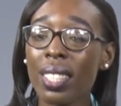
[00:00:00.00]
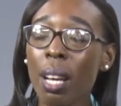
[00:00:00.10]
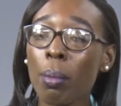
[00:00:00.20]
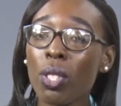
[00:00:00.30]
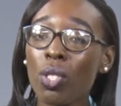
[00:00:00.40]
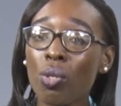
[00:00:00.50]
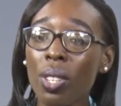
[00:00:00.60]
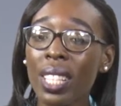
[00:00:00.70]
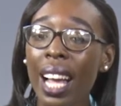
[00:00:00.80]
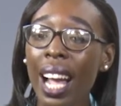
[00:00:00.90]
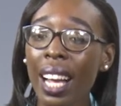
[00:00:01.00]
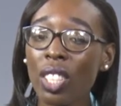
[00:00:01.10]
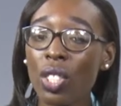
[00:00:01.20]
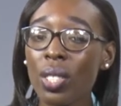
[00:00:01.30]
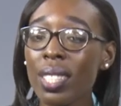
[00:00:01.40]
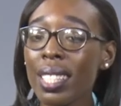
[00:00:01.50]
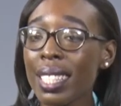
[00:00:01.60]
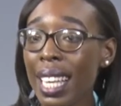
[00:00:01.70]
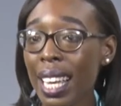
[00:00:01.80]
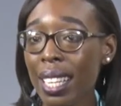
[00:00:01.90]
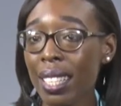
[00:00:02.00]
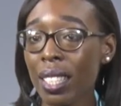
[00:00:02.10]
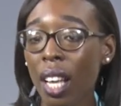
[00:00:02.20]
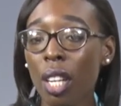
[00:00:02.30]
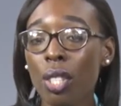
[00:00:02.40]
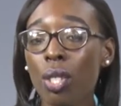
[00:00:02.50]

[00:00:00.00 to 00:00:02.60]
demonstrate actions taken